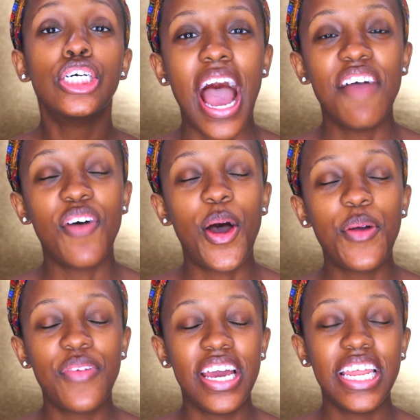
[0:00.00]
I've
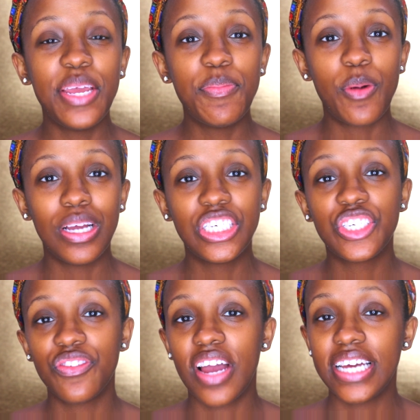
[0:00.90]
already
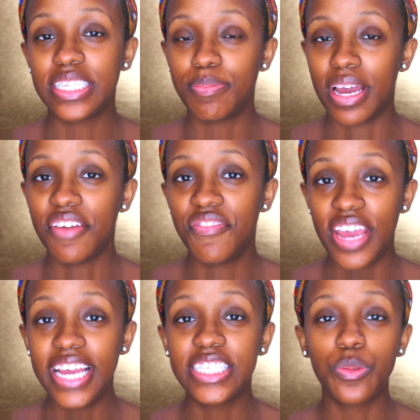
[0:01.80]
moisturized my
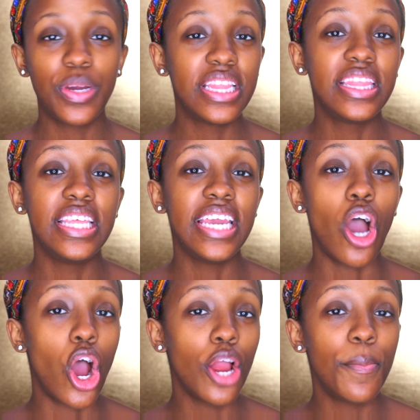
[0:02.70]
face with the
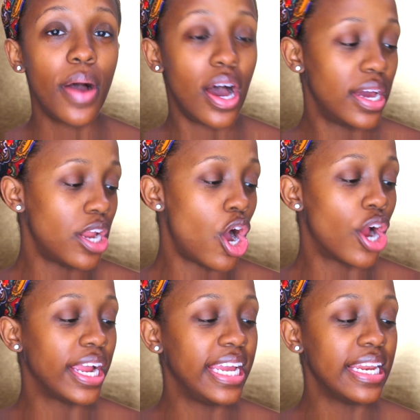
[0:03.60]
Arbonne
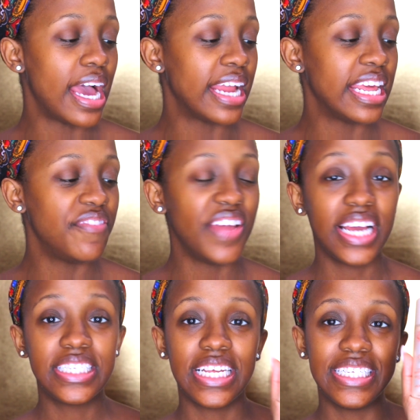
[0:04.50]
RE9
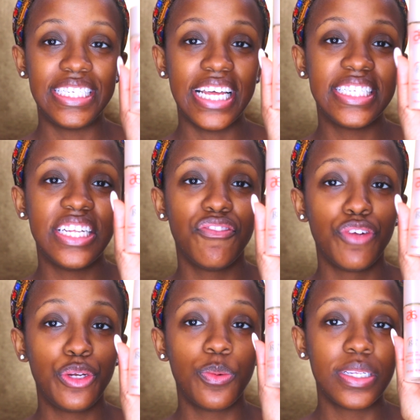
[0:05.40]
Advanced Intensive
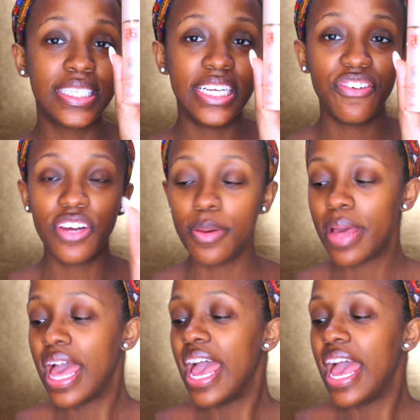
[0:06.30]
Renewal Serum